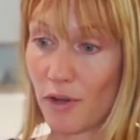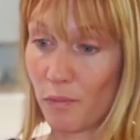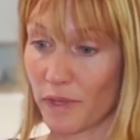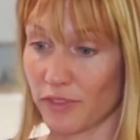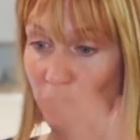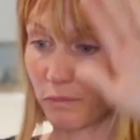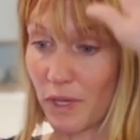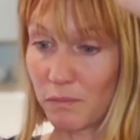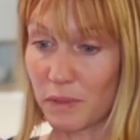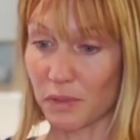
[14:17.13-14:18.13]
with
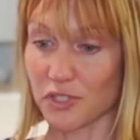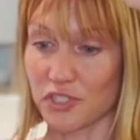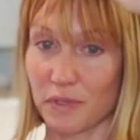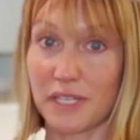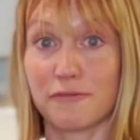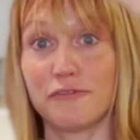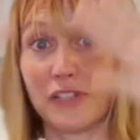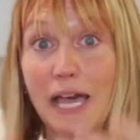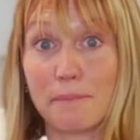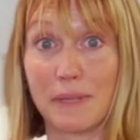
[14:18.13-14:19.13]
when we were doing
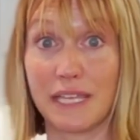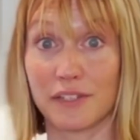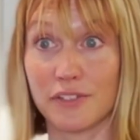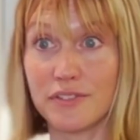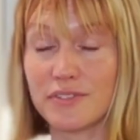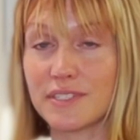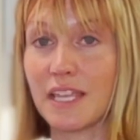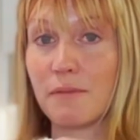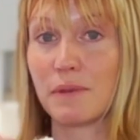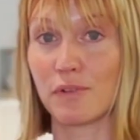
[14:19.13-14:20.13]
flat panels
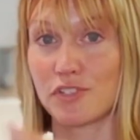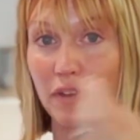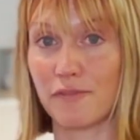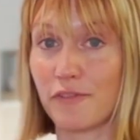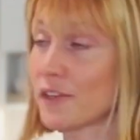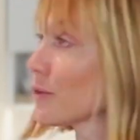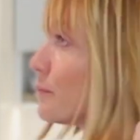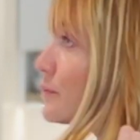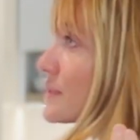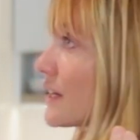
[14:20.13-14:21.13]
and we were doing finger
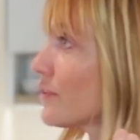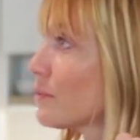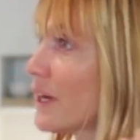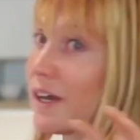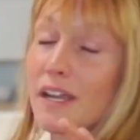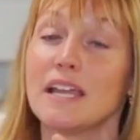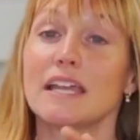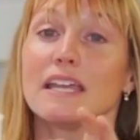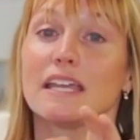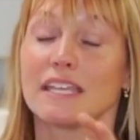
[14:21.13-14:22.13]
pulls everywhere.
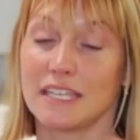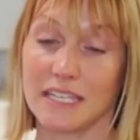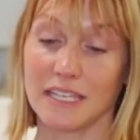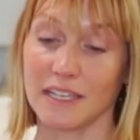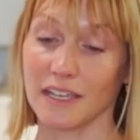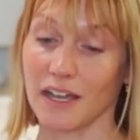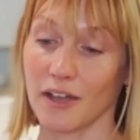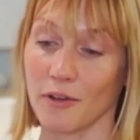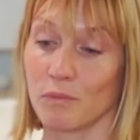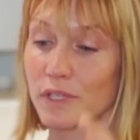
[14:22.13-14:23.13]
He
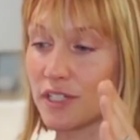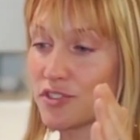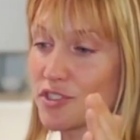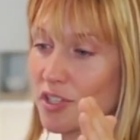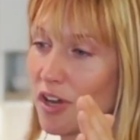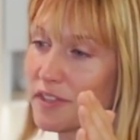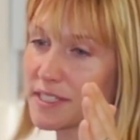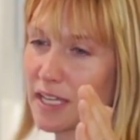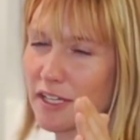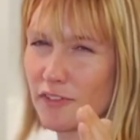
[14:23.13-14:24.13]
would install this
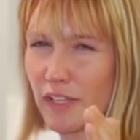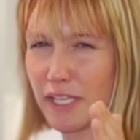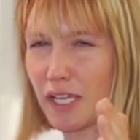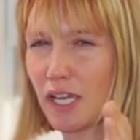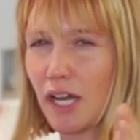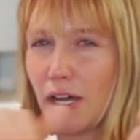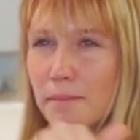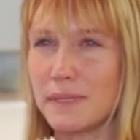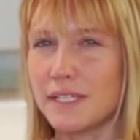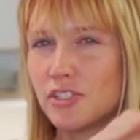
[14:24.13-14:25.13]
kind of like
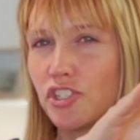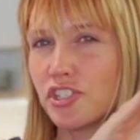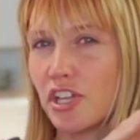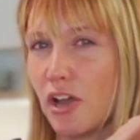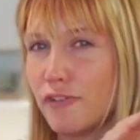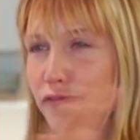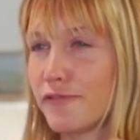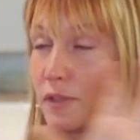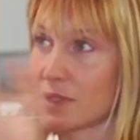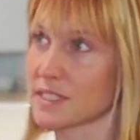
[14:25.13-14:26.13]
cubby shelf
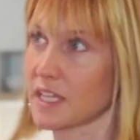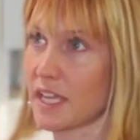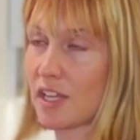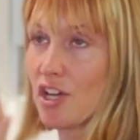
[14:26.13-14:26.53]
that was like